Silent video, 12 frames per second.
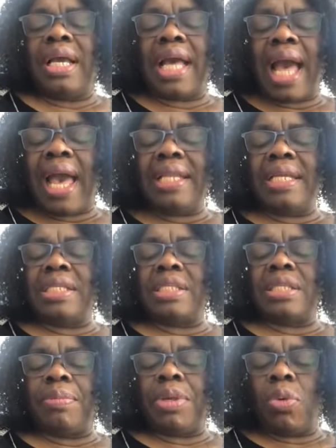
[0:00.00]
guidance
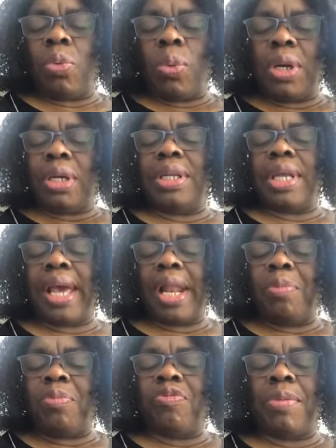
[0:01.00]
from your word,
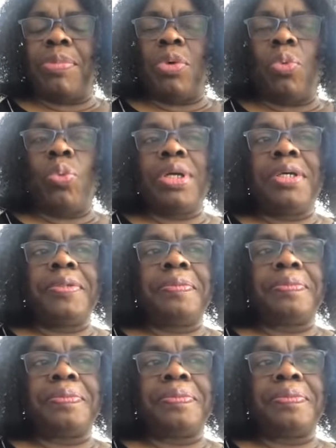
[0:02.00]
help from your word.